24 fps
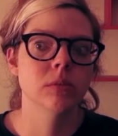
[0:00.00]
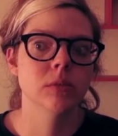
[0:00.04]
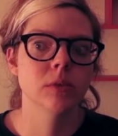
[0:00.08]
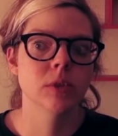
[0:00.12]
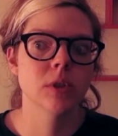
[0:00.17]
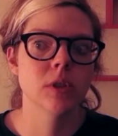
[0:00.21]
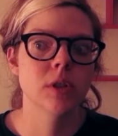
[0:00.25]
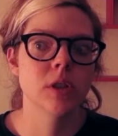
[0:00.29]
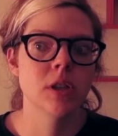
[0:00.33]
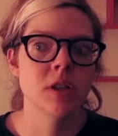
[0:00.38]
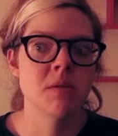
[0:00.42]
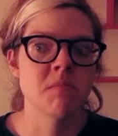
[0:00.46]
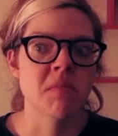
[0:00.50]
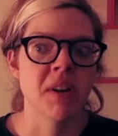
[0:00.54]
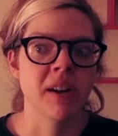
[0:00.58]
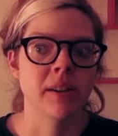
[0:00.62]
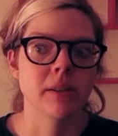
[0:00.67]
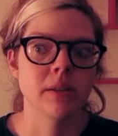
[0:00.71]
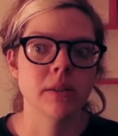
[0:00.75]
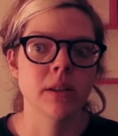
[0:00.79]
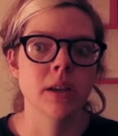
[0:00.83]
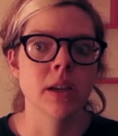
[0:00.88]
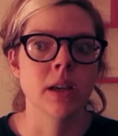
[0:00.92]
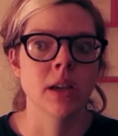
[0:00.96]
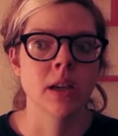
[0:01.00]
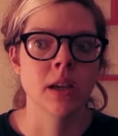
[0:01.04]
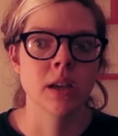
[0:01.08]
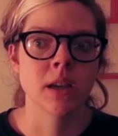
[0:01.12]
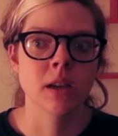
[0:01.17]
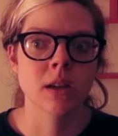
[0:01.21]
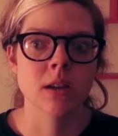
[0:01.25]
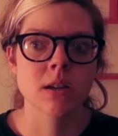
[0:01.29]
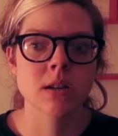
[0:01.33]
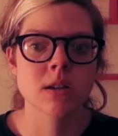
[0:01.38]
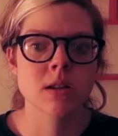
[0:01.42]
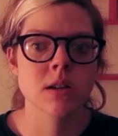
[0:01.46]
see my
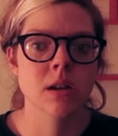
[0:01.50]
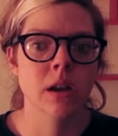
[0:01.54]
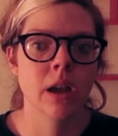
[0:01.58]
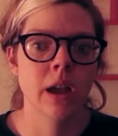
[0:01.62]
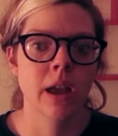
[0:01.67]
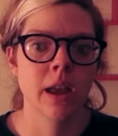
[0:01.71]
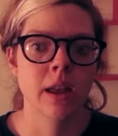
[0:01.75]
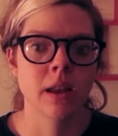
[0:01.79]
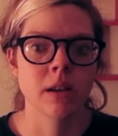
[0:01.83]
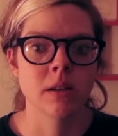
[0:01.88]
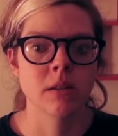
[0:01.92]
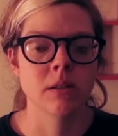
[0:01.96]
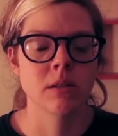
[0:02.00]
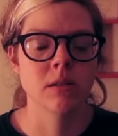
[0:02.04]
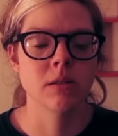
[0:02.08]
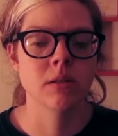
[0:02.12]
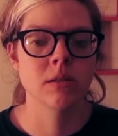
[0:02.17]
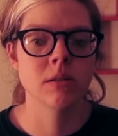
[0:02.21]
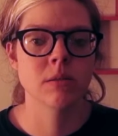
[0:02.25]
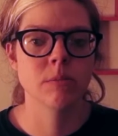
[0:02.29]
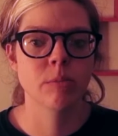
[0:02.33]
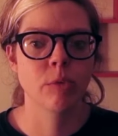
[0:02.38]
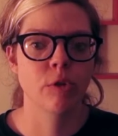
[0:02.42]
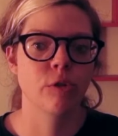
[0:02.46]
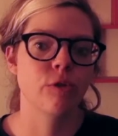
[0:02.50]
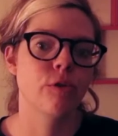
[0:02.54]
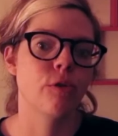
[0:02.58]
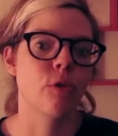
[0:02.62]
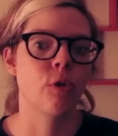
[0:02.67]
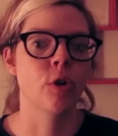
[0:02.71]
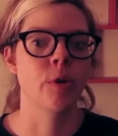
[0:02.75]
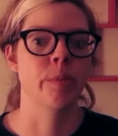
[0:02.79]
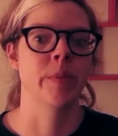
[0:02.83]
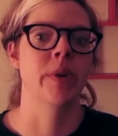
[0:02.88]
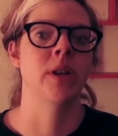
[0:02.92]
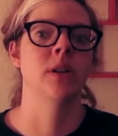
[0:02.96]
singing and
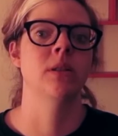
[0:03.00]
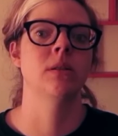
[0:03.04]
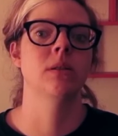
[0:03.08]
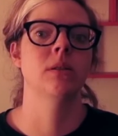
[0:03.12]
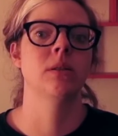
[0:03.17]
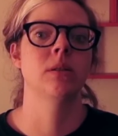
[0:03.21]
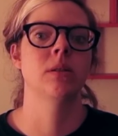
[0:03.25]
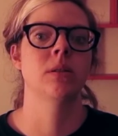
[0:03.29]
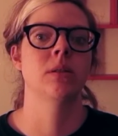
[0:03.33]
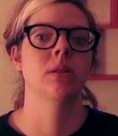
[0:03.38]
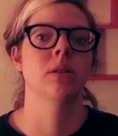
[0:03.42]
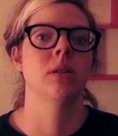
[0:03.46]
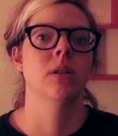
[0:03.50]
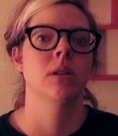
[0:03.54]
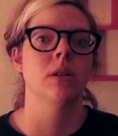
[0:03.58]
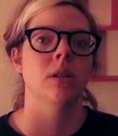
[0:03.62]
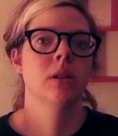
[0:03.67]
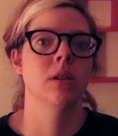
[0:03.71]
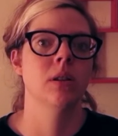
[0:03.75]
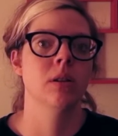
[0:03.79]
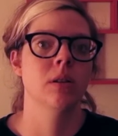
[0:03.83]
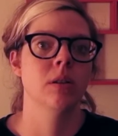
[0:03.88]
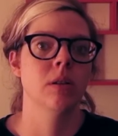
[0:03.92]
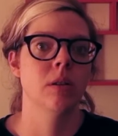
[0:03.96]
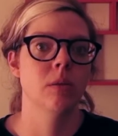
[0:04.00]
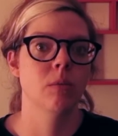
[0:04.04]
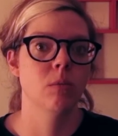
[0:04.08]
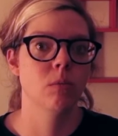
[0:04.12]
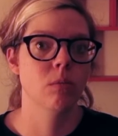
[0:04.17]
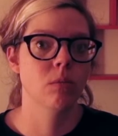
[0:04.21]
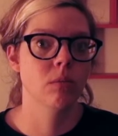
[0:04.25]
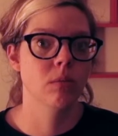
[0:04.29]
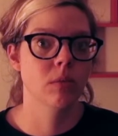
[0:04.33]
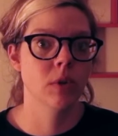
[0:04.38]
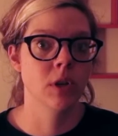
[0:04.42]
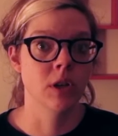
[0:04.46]
performance
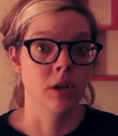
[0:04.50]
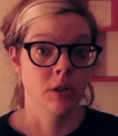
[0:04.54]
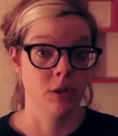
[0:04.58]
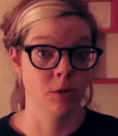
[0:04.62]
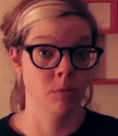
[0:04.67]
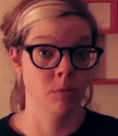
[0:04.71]
in a